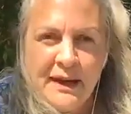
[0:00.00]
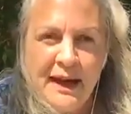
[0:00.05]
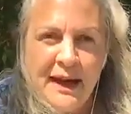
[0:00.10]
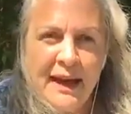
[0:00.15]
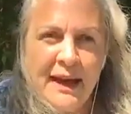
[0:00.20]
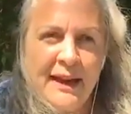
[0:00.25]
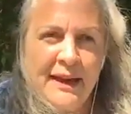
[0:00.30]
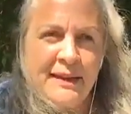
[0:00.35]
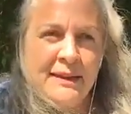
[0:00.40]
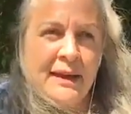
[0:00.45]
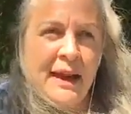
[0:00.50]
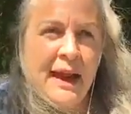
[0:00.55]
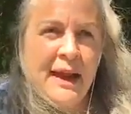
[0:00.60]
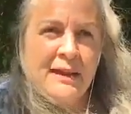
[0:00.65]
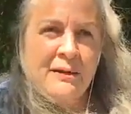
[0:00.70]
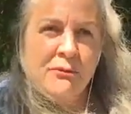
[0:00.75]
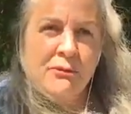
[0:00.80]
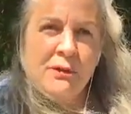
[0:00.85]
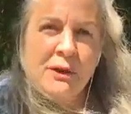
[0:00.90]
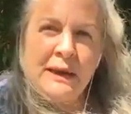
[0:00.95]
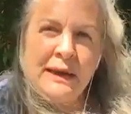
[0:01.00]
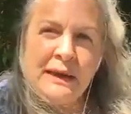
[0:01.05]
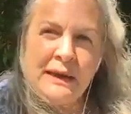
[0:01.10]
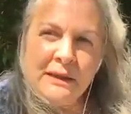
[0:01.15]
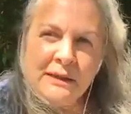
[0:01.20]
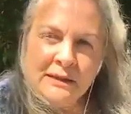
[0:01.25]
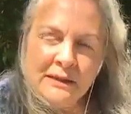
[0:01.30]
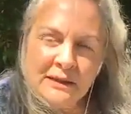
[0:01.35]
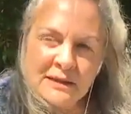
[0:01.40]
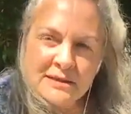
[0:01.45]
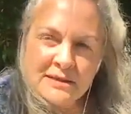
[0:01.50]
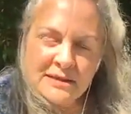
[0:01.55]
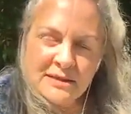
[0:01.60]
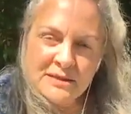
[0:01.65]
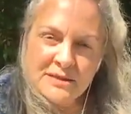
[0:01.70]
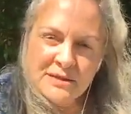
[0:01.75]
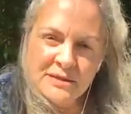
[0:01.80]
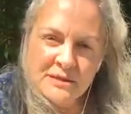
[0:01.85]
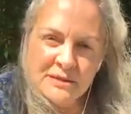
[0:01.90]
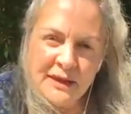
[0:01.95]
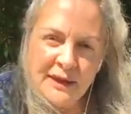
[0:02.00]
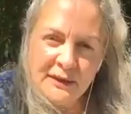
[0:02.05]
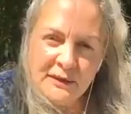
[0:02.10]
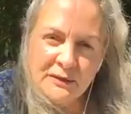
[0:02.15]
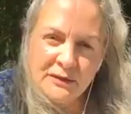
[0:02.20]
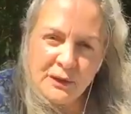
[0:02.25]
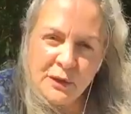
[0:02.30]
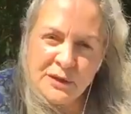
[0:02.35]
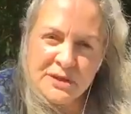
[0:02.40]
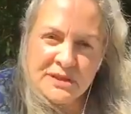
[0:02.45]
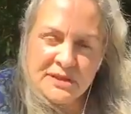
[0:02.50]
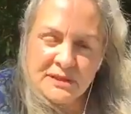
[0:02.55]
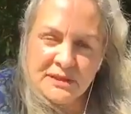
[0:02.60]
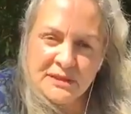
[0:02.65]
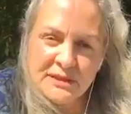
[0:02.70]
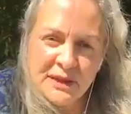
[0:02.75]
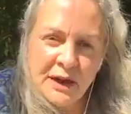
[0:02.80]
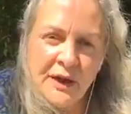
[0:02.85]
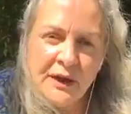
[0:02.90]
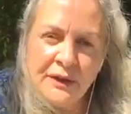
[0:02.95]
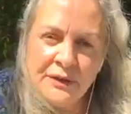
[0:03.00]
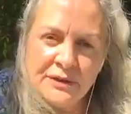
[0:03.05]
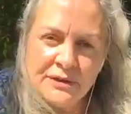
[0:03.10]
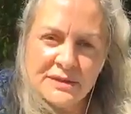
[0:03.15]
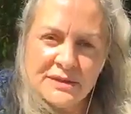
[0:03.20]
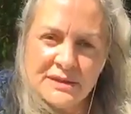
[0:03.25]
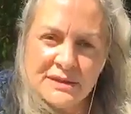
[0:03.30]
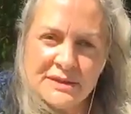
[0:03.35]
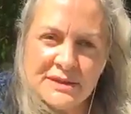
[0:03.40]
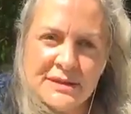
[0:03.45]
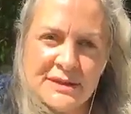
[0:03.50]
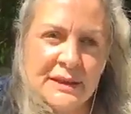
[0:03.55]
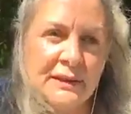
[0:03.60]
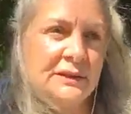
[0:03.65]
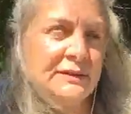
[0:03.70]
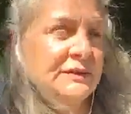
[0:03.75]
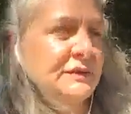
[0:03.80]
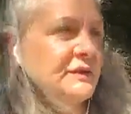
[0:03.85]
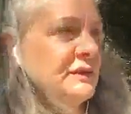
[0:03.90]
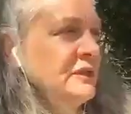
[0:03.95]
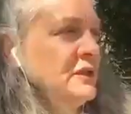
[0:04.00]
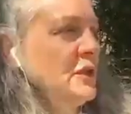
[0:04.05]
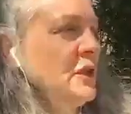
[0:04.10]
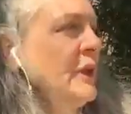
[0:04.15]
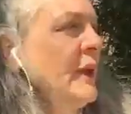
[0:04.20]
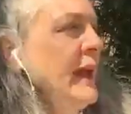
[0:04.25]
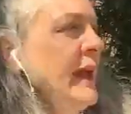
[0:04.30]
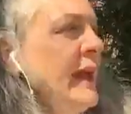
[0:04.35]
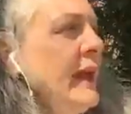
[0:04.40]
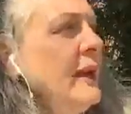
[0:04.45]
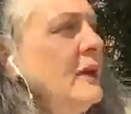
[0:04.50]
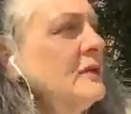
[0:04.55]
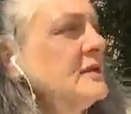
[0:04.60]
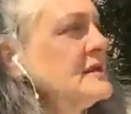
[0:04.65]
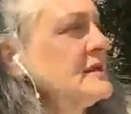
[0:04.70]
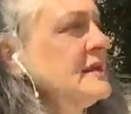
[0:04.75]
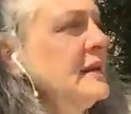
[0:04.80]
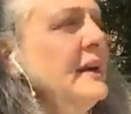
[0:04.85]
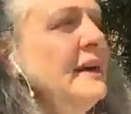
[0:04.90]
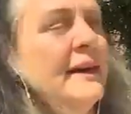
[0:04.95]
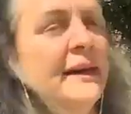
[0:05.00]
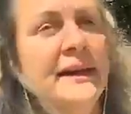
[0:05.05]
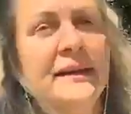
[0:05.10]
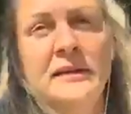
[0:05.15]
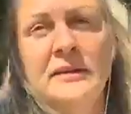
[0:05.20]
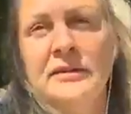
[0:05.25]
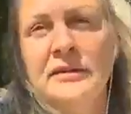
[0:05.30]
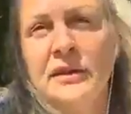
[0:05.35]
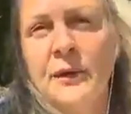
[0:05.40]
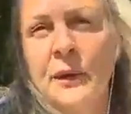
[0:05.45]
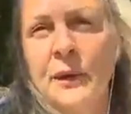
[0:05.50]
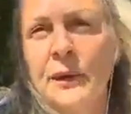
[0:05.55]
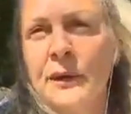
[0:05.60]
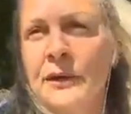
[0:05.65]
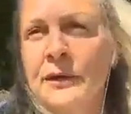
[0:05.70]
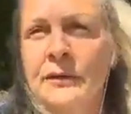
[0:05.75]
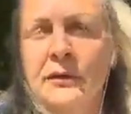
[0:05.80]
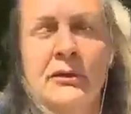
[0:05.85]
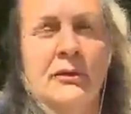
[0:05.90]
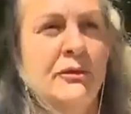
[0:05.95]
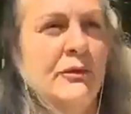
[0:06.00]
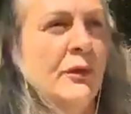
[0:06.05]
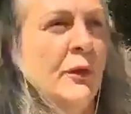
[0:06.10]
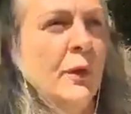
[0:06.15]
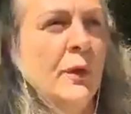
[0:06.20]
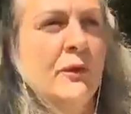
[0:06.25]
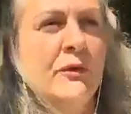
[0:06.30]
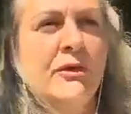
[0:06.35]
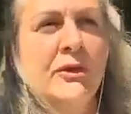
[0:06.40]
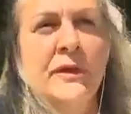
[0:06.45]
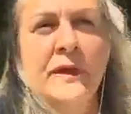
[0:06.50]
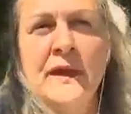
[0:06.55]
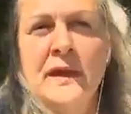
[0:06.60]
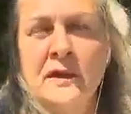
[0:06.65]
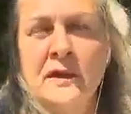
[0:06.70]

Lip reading: and really listen to that voice that knows, instead of looking outside for the